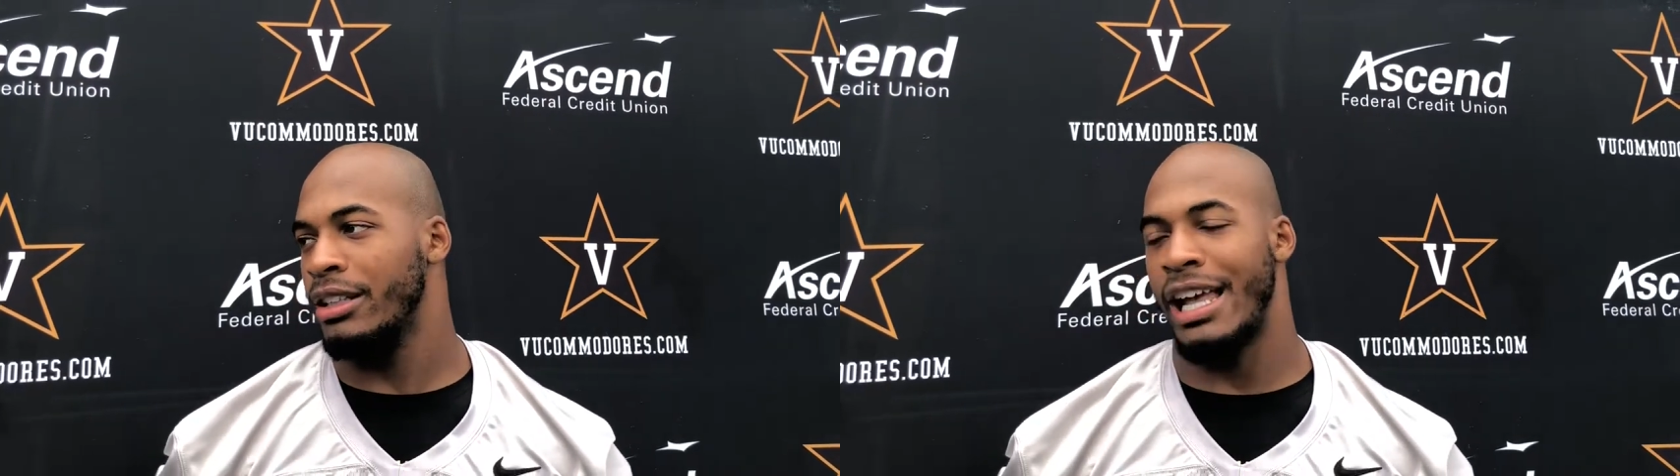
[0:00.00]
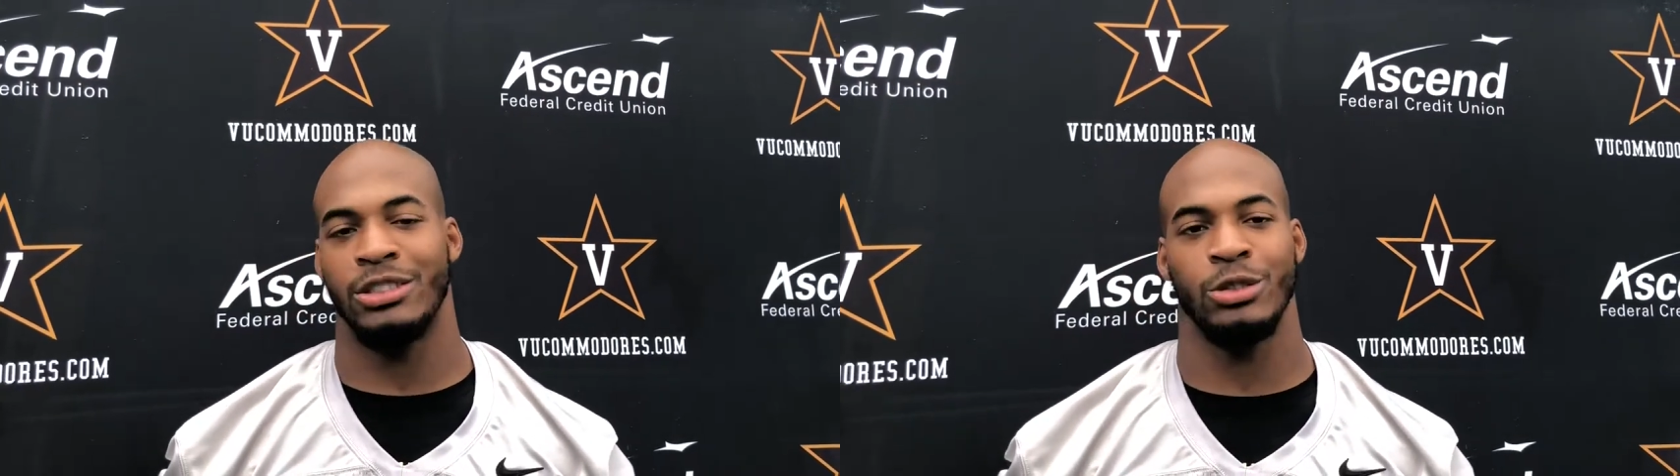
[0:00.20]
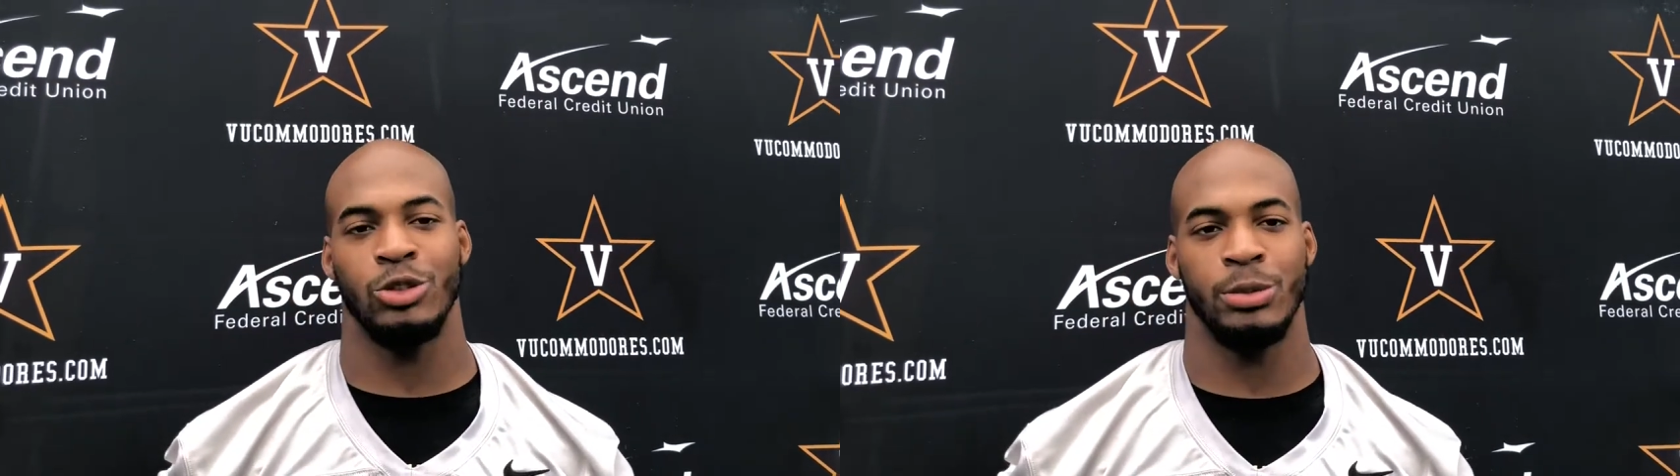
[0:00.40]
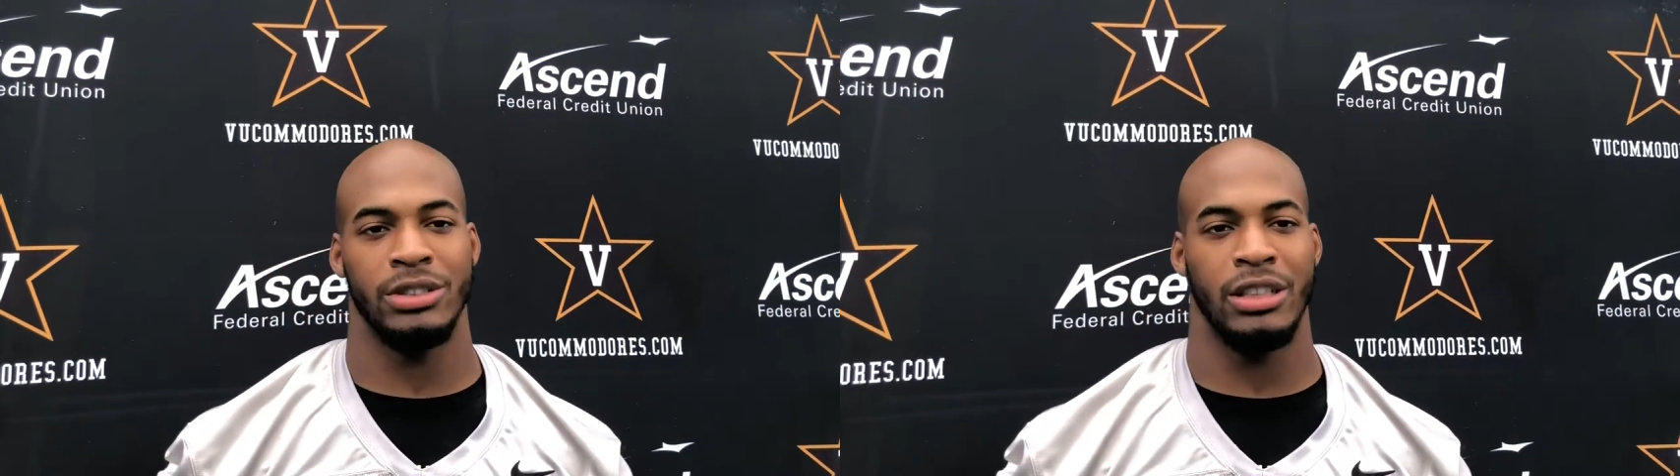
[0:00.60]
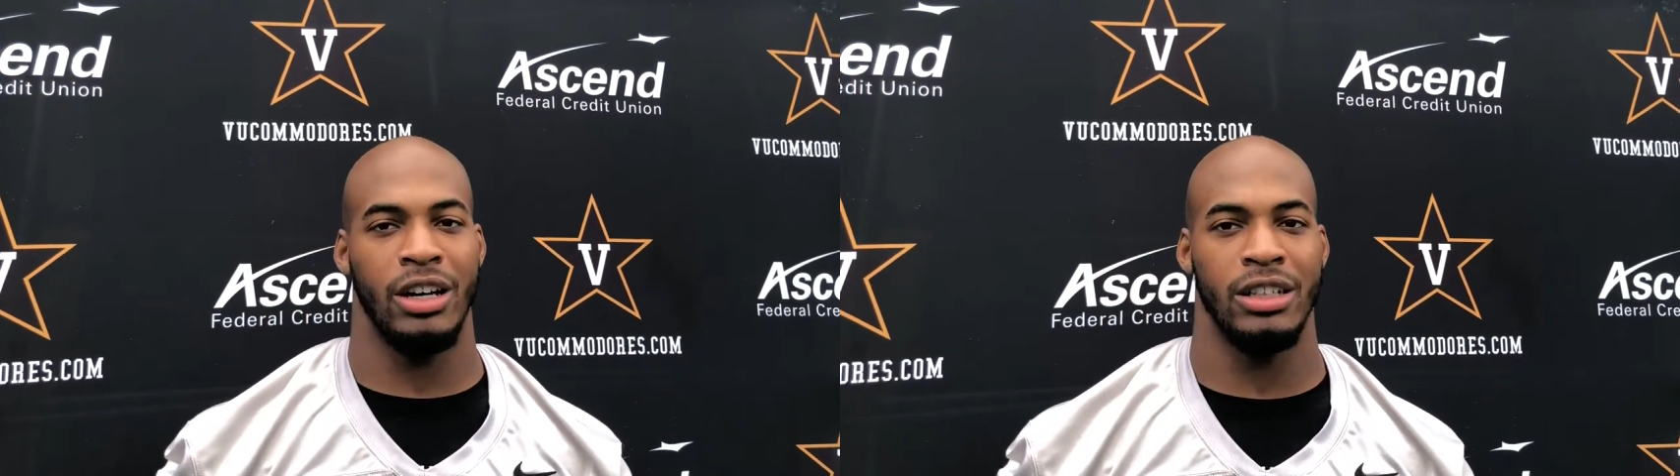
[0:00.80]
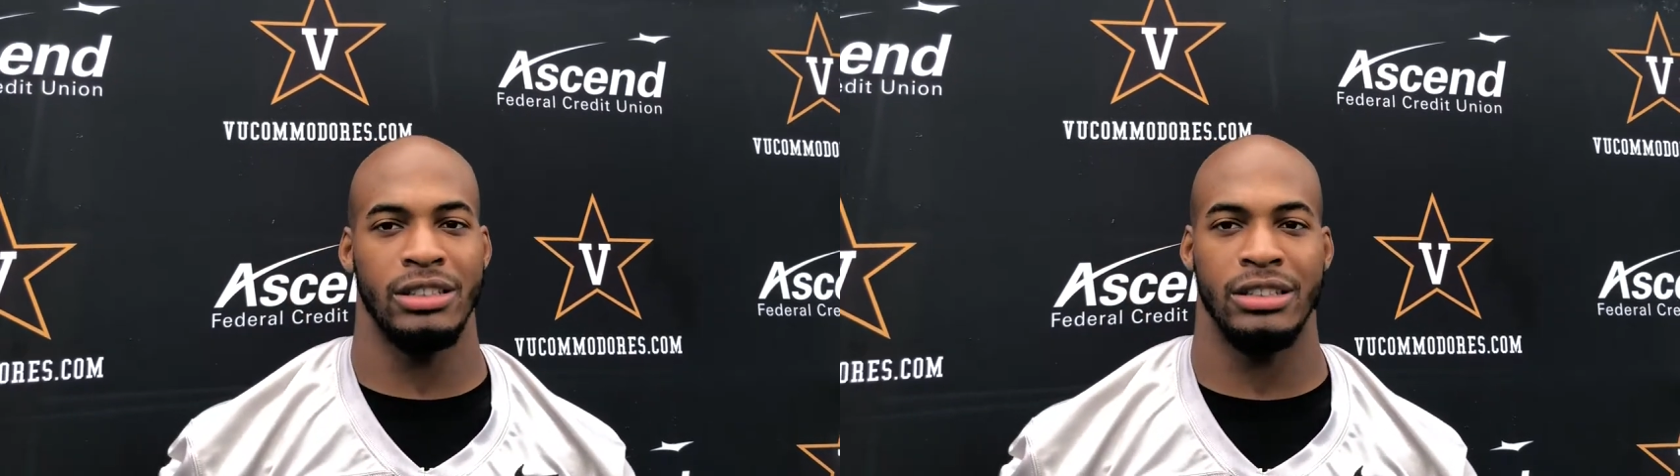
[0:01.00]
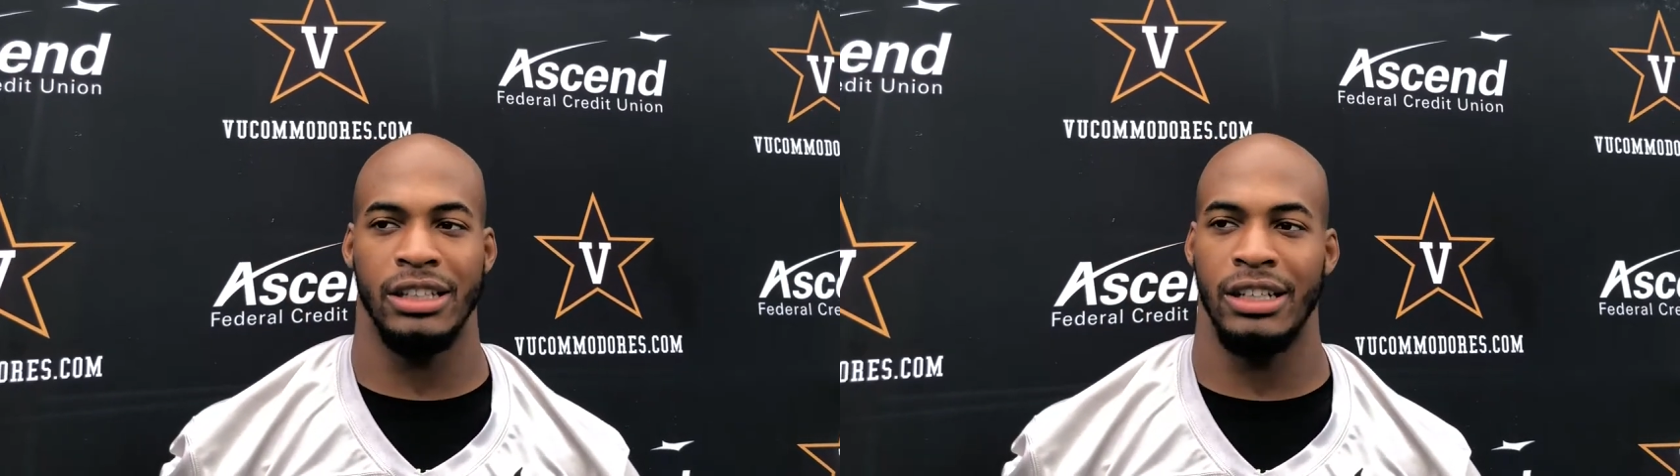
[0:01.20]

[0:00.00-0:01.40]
national superstars.